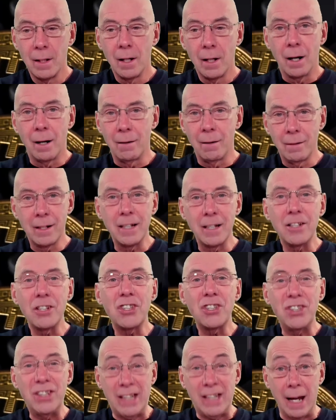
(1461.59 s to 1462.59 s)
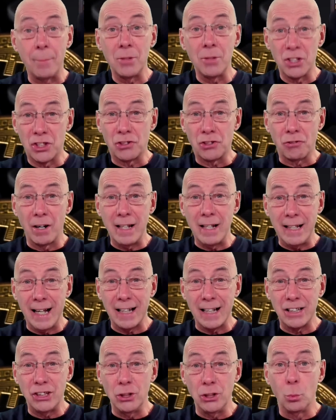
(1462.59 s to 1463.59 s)
I'm going to just demonstrate that
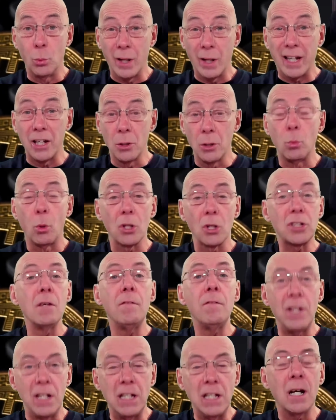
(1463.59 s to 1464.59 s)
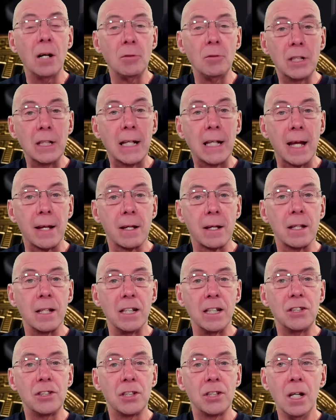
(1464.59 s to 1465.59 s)
to you. We're going to watch a video together that
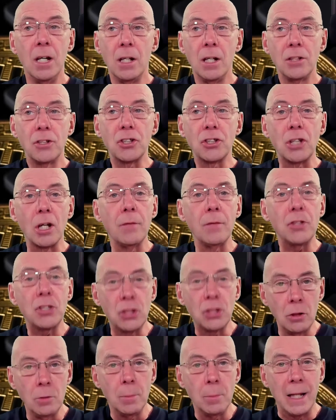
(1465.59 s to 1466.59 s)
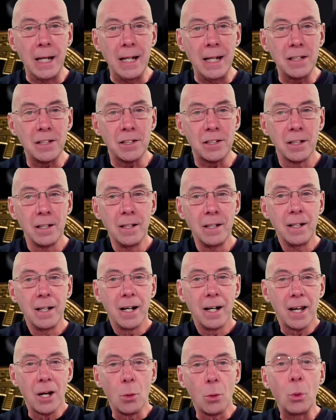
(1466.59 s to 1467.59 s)
is just over 2 minutes.
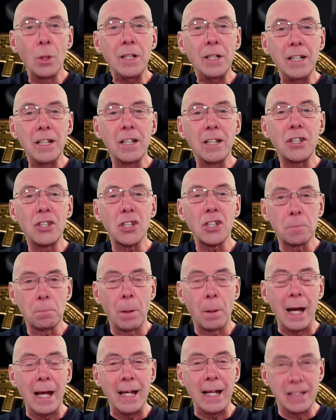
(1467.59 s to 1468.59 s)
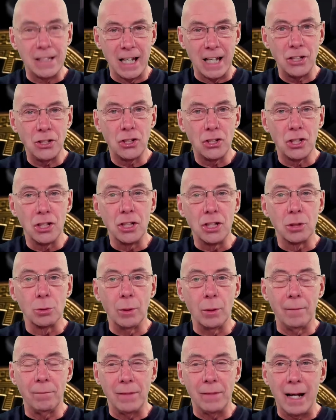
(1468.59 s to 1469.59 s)
And I want you to just pay attention to
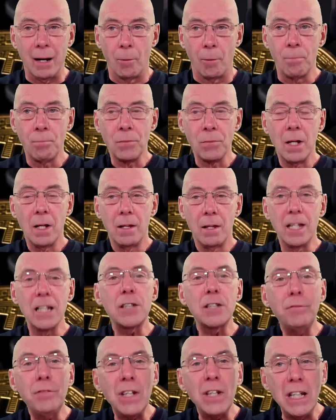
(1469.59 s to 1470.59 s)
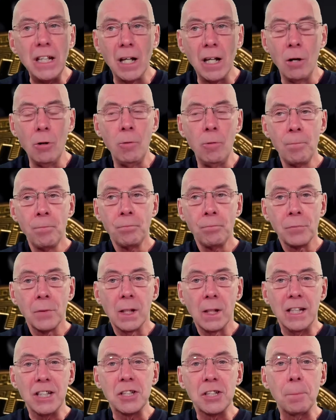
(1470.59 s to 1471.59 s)
it. Now, this video
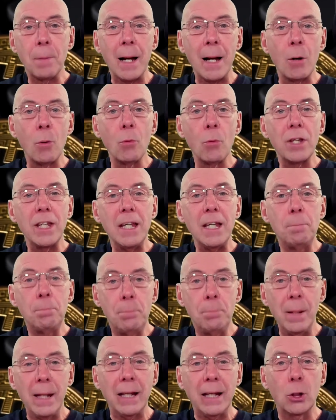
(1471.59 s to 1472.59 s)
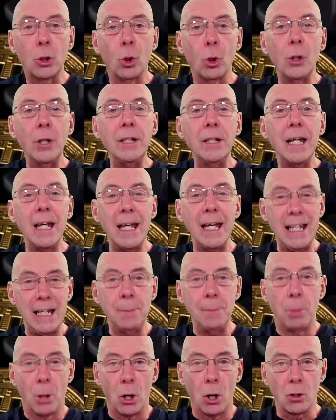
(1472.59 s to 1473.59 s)
is about the Bitcoin
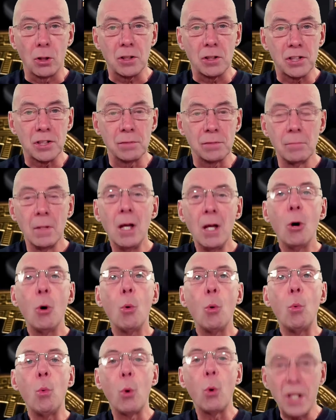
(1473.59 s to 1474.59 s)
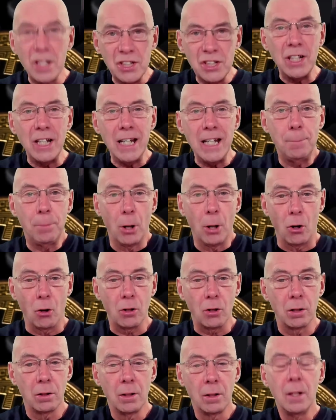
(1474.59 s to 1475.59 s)
epochs. What is an
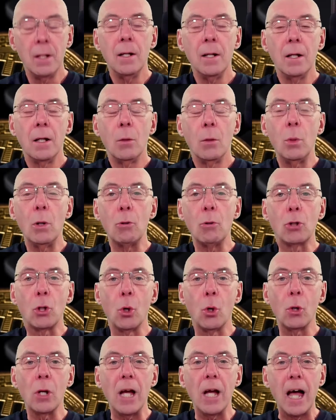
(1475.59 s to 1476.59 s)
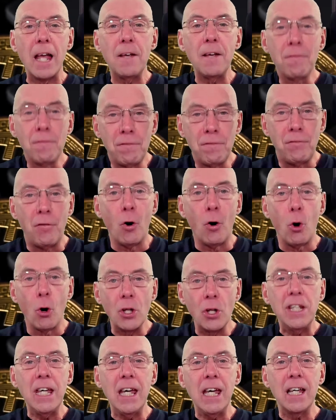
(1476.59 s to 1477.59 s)
epoch? We'll call it a
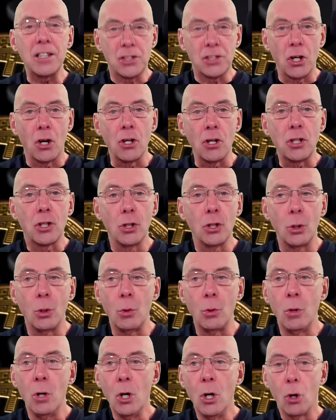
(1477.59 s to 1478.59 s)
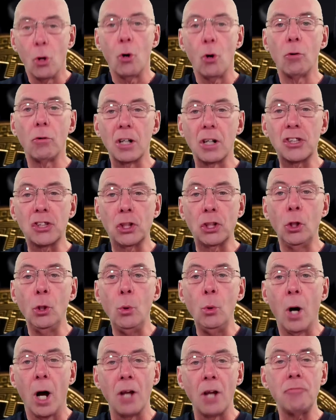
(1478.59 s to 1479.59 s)
4-year cycle or a
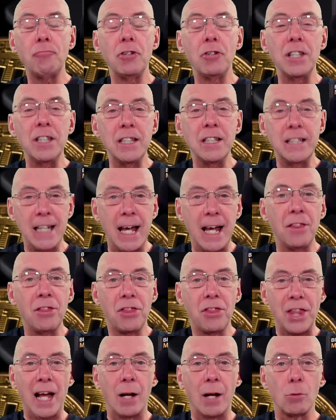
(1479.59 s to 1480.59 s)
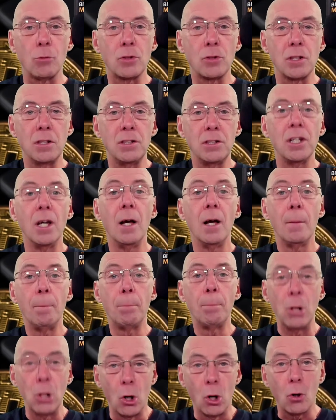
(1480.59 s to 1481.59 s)
210,000
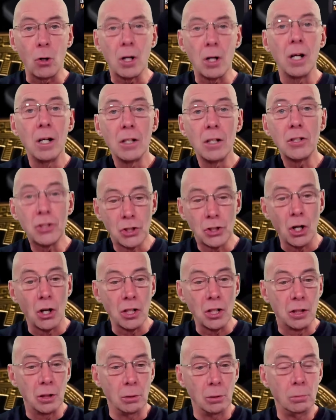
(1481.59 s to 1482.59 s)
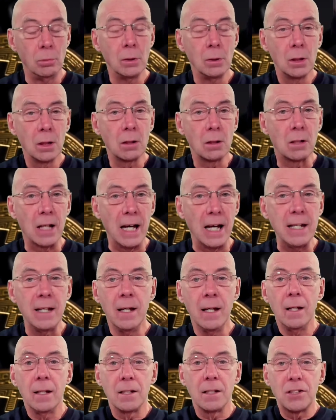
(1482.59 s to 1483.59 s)
block cycle. Okay.
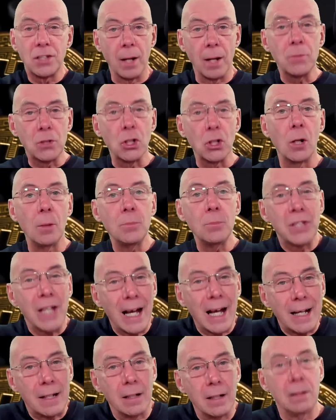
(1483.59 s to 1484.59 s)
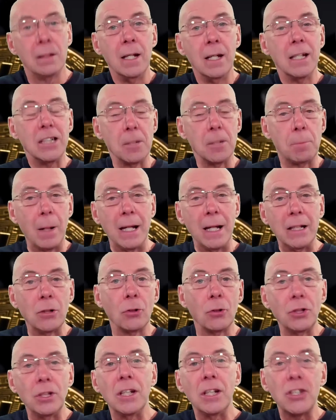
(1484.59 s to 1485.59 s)
And sometimes that can, depending
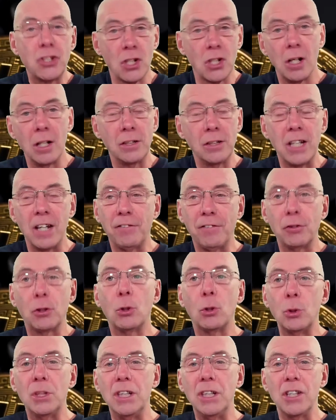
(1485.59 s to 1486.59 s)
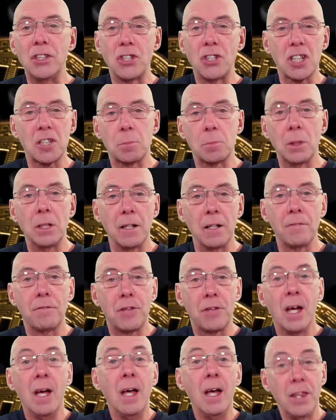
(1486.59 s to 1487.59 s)
on the difficulty adjustment of
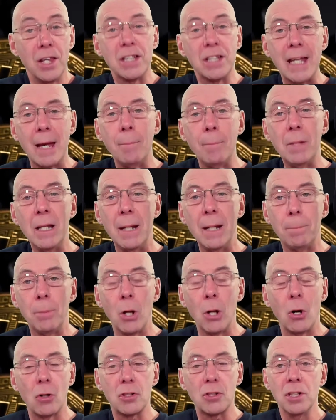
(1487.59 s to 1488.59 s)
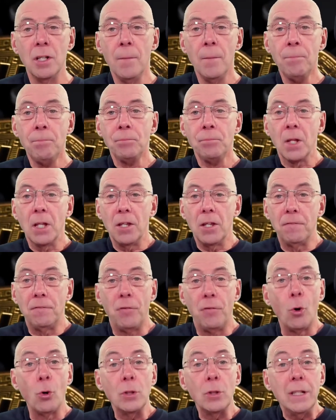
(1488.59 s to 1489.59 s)
the 10-minute blocks, the
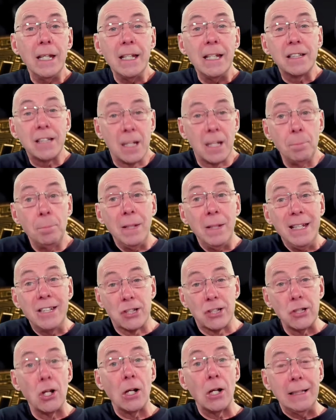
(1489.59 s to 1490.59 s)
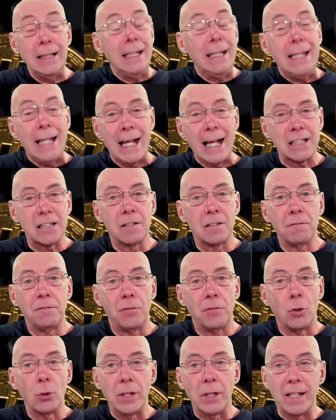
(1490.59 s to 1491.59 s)
4 years can be slightly less than
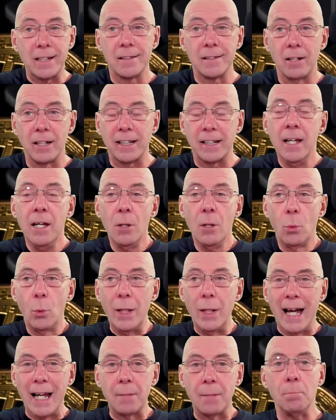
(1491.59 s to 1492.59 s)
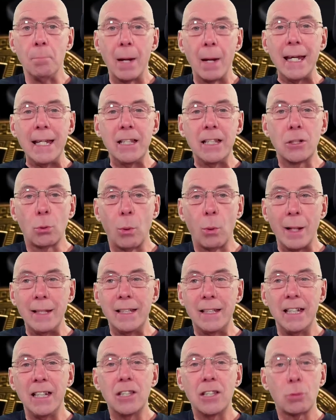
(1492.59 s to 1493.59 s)
4 years. Like we had May
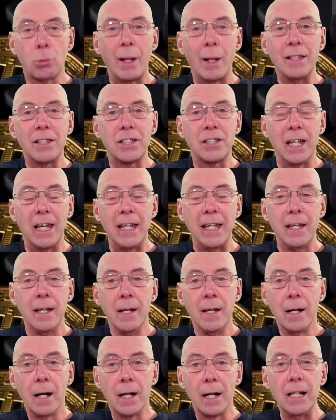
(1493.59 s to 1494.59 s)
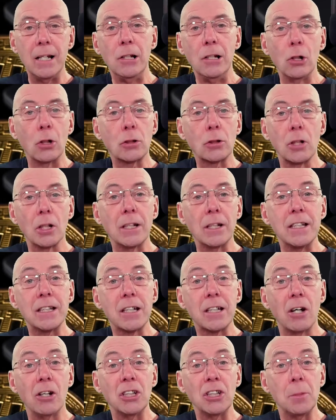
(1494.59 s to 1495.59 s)
2020, and it looks like it's
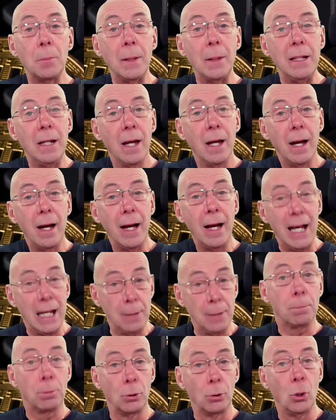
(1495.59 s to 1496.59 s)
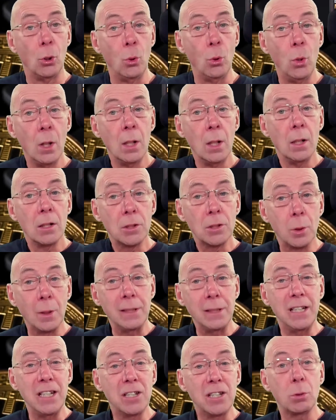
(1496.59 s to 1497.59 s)
going to be April
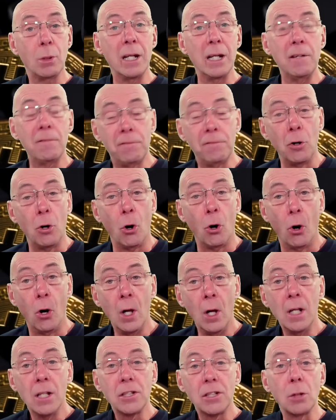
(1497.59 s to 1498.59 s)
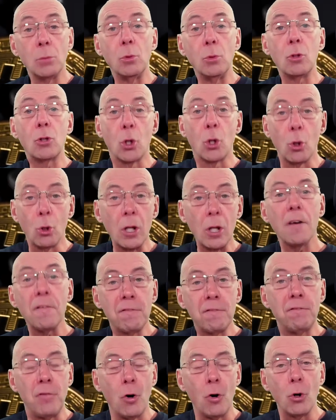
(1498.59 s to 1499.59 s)
2024. So we'll call it a
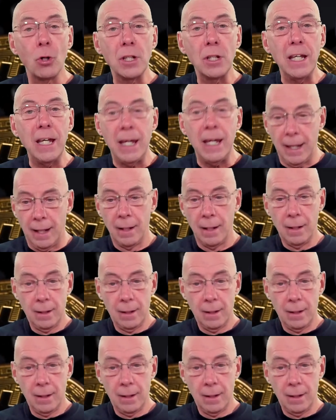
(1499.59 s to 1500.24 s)
4-year